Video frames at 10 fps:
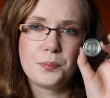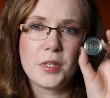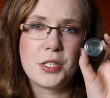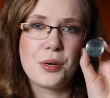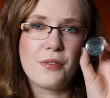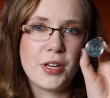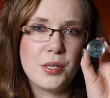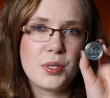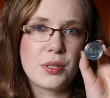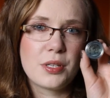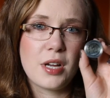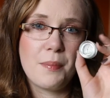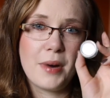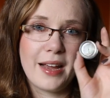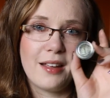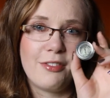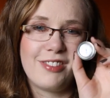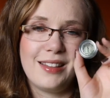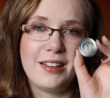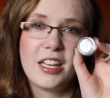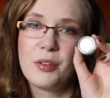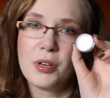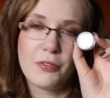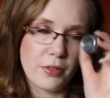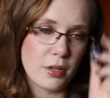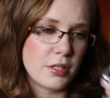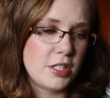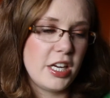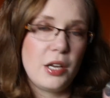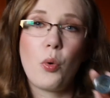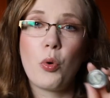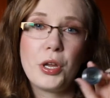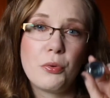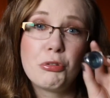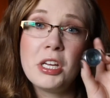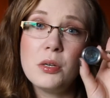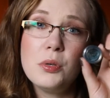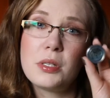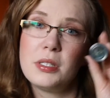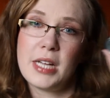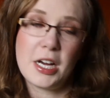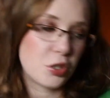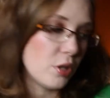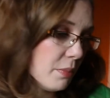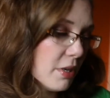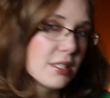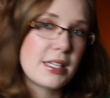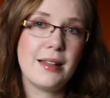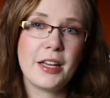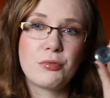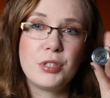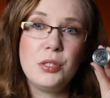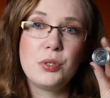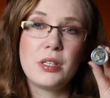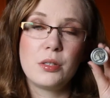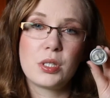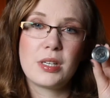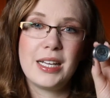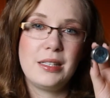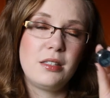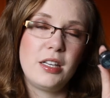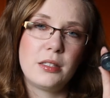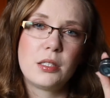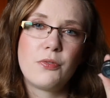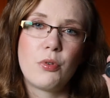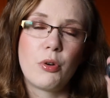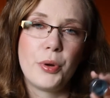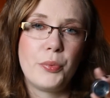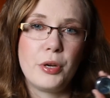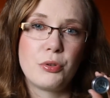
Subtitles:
So if I use this up, I can finally get rid of the tin, or reuse this actually, because I like reusing those tiny tins for when we go